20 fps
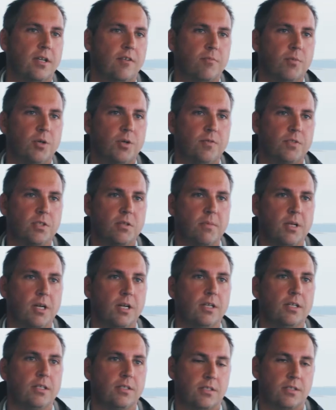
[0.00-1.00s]
have moved to the
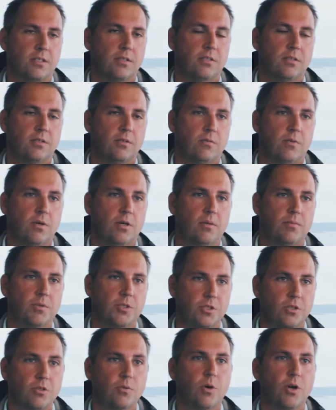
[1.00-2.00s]
Middle East, where I'm
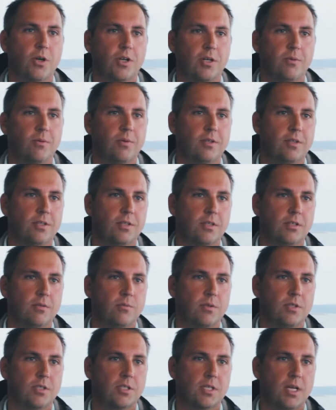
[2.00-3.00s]
still working with
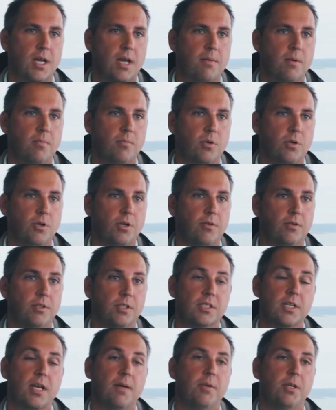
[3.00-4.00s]
the same employer in the same